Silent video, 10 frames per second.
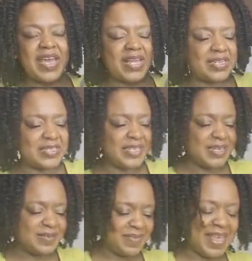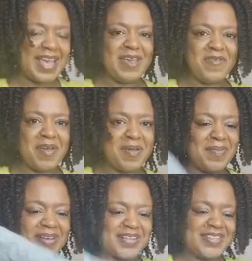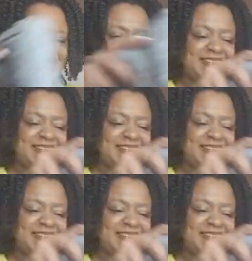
handy. Thank you very much.